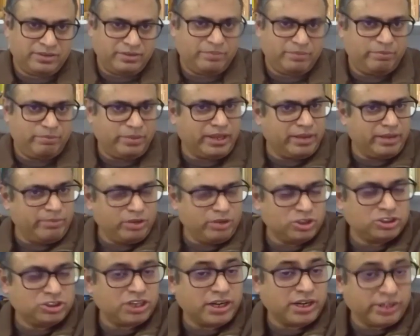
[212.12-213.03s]
being able
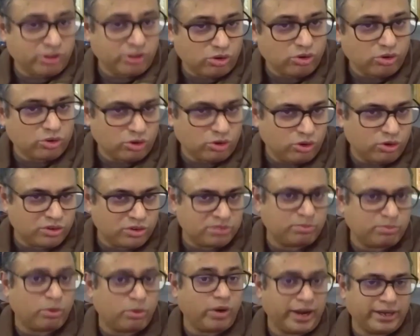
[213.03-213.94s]
to chart your own course
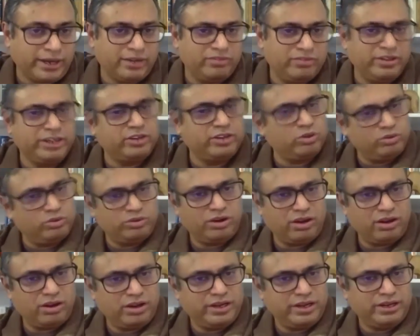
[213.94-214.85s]
proactively to
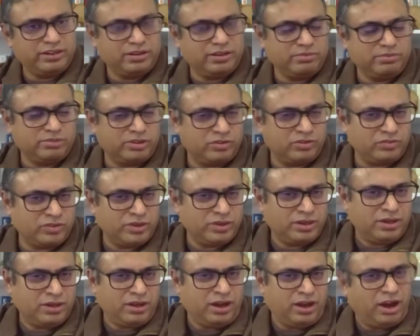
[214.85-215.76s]
uh, in terms of
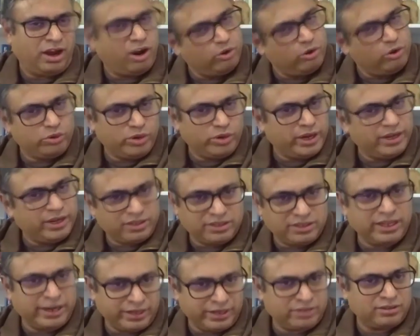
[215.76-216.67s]
how you hit
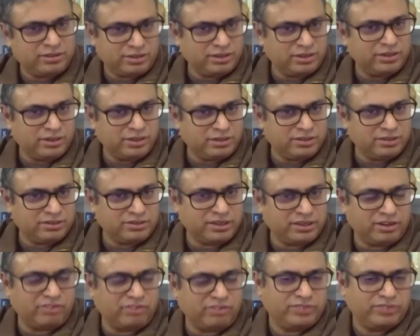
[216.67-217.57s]
that uh,
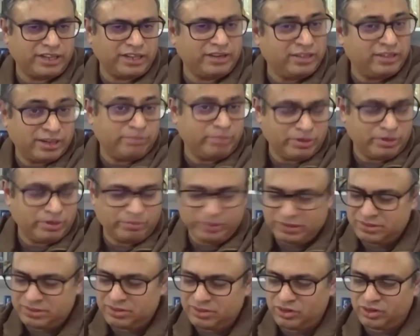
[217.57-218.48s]
set of that that
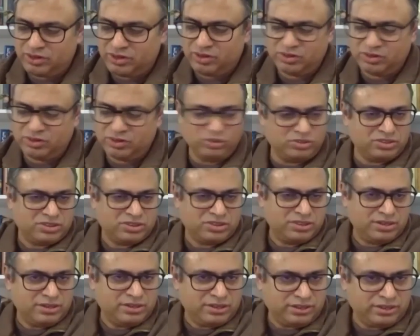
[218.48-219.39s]
purpose or, or, those
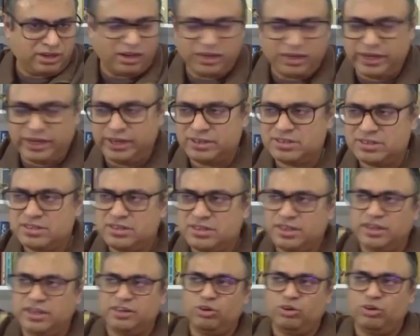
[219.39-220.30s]
targets
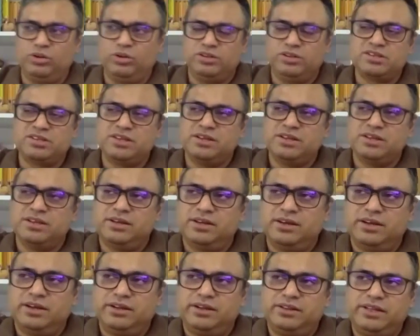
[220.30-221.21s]
and goals
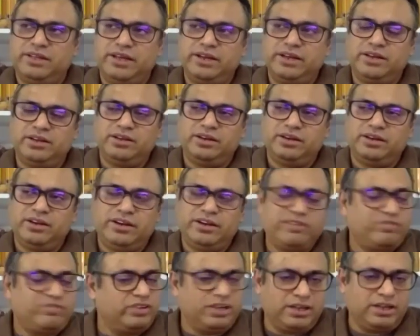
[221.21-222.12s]
then
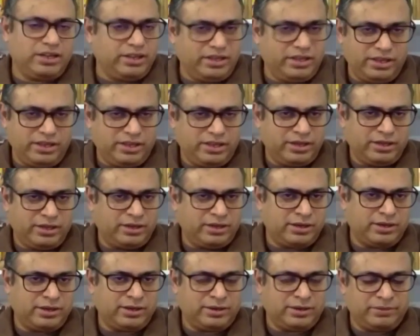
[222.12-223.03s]
definitely
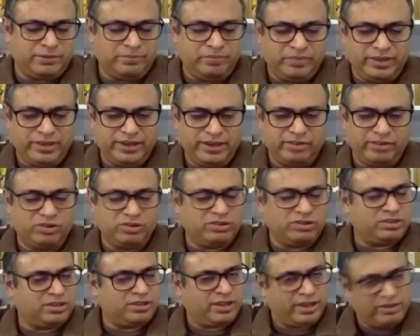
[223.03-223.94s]
um, it
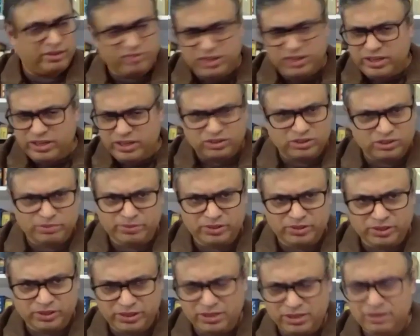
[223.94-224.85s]
was heavily
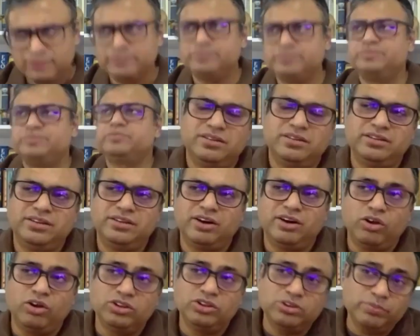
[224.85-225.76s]
entrepreneurial the
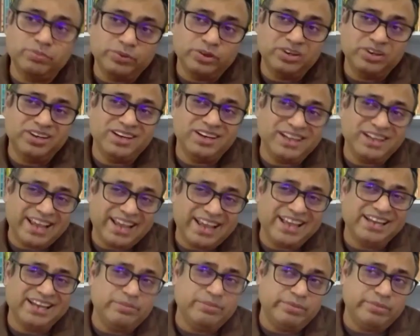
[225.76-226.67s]
entrepreneurial
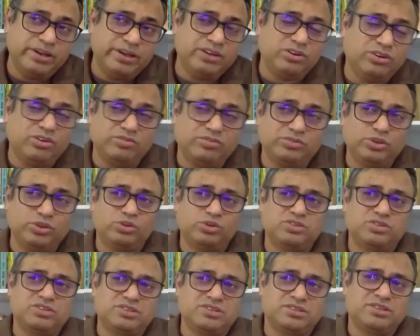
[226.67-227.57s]
element of those